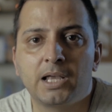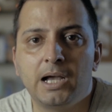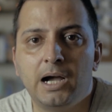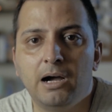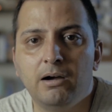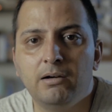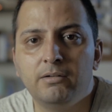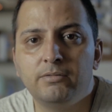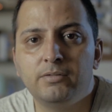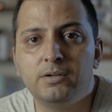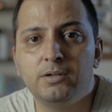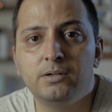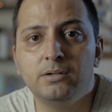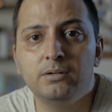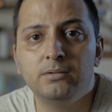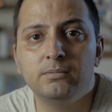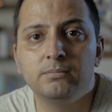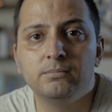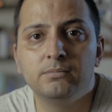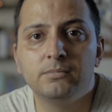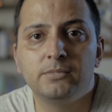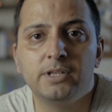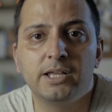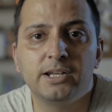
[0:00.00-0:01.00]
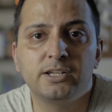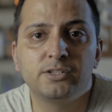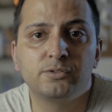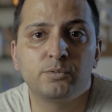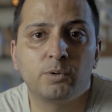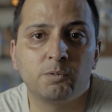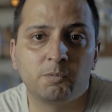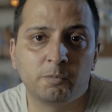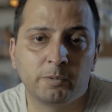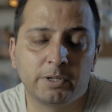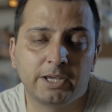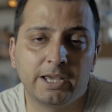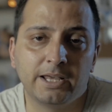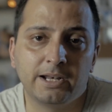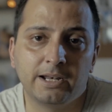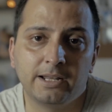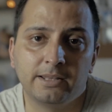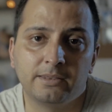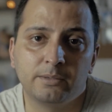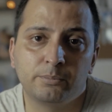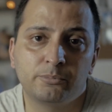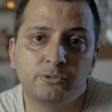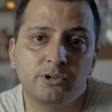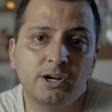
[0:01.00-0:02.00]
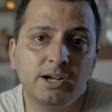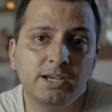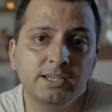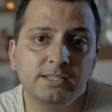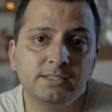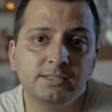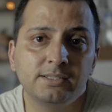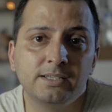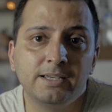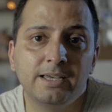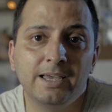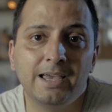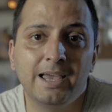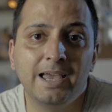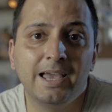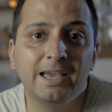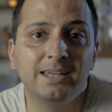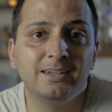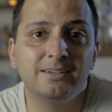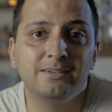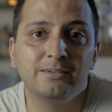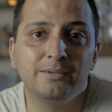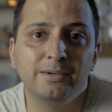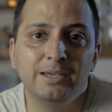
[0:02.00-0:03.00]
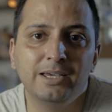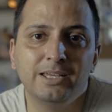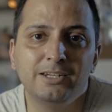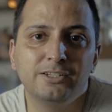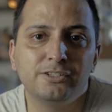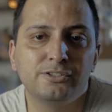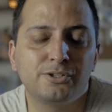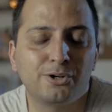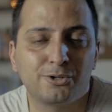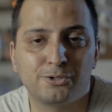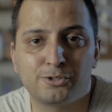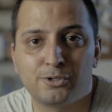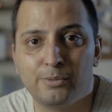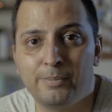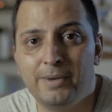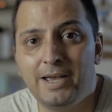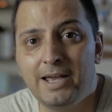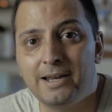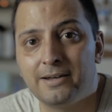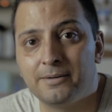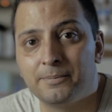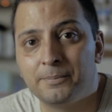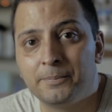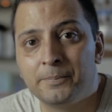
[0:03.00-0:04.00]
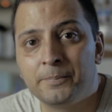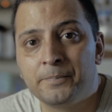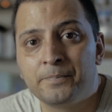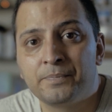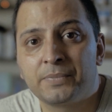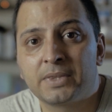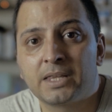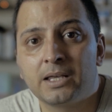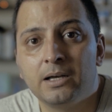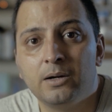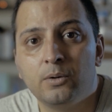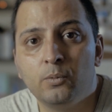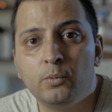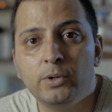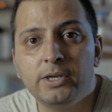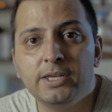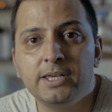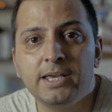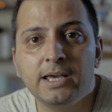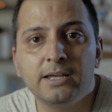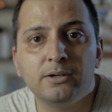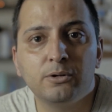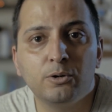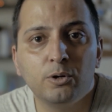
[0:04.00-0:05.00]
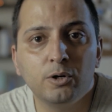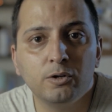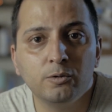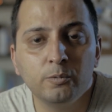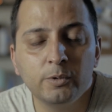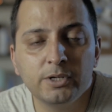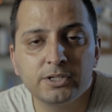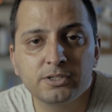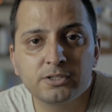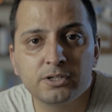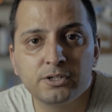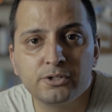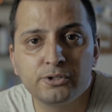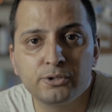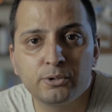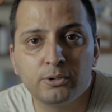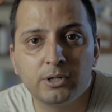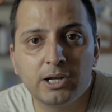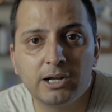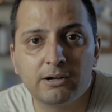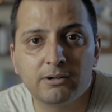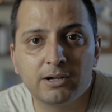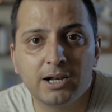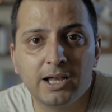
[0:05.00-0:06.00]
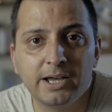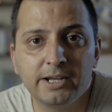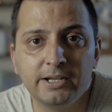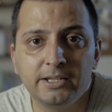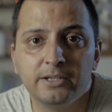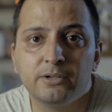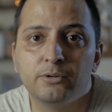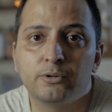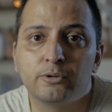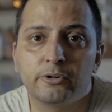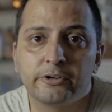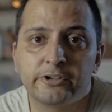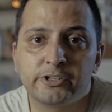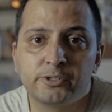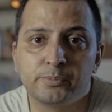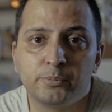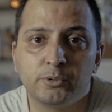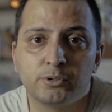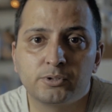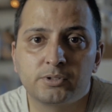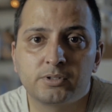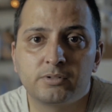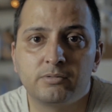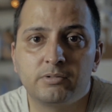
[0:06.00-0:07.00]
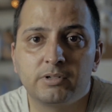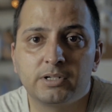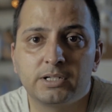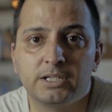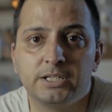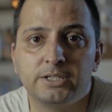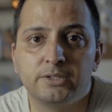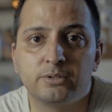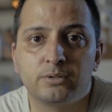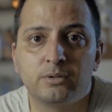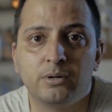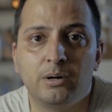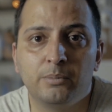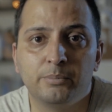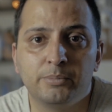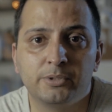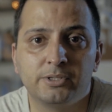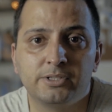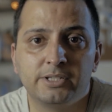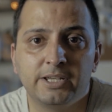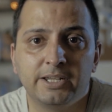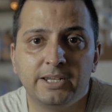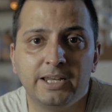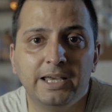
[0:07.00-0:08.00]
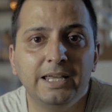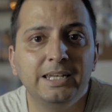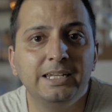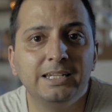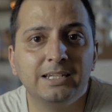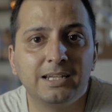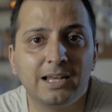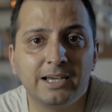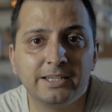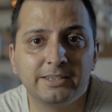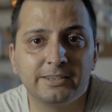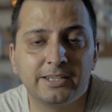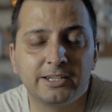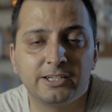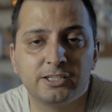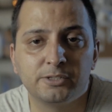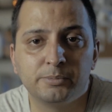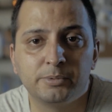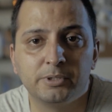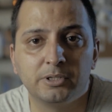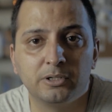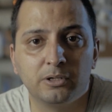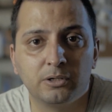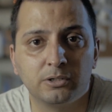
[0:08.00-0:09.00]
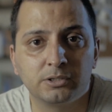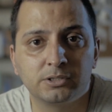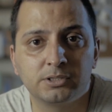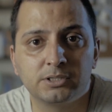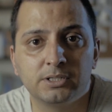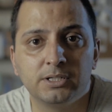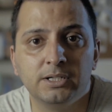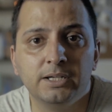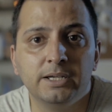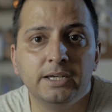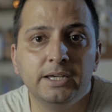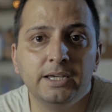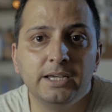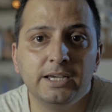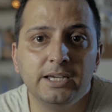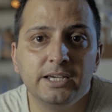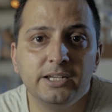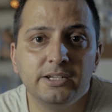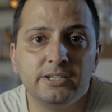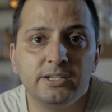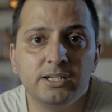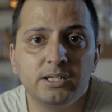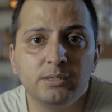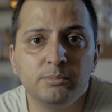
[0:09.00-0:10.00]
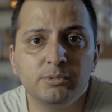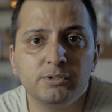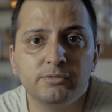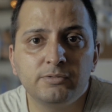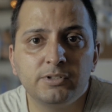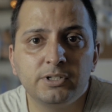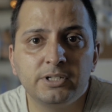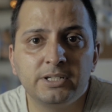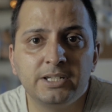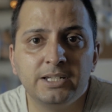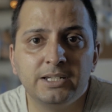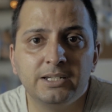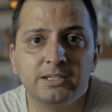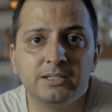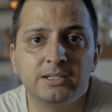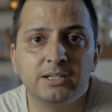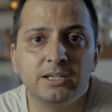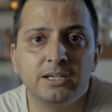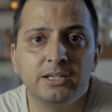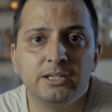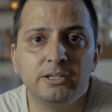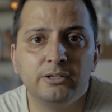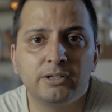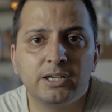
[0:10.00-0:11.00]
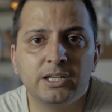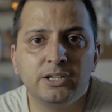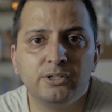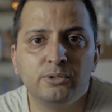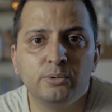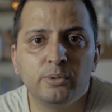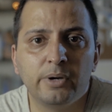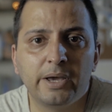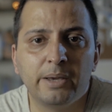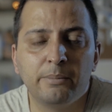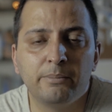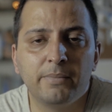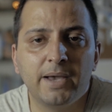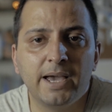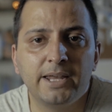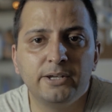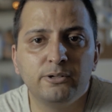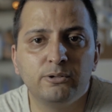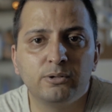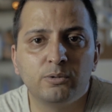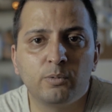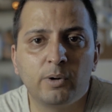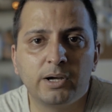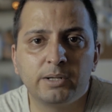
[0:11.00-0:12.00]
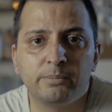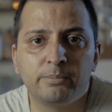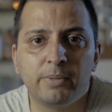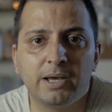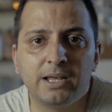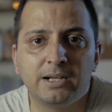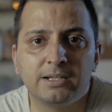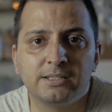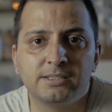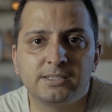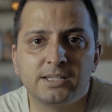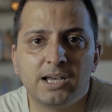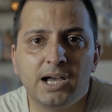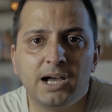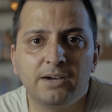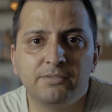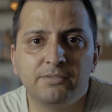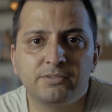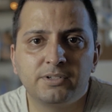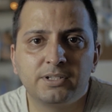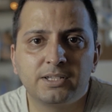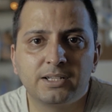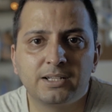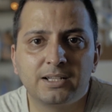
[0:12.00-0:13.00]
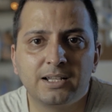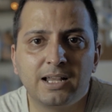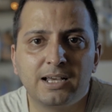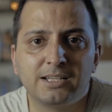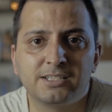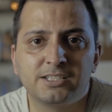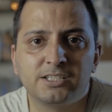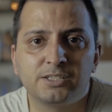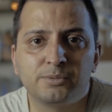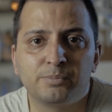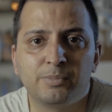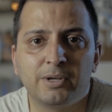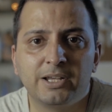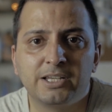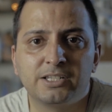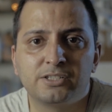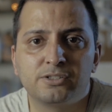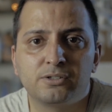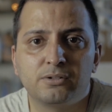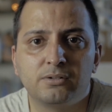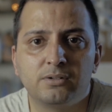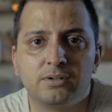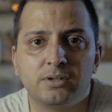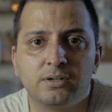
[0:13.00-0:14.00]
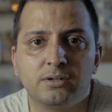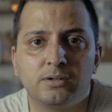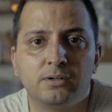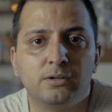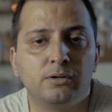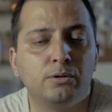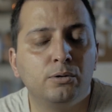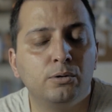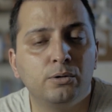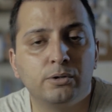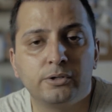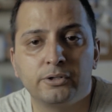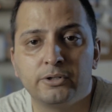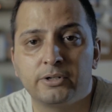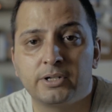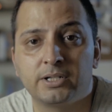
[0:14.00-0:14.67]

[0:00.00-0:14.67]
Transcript: However, that is what we get at the price, and it is not so bad. We can always control our lighting or expose correctly to compensate any light that has been lost. In terms of the tint, you can do a manual white balance after the glass is placed, or you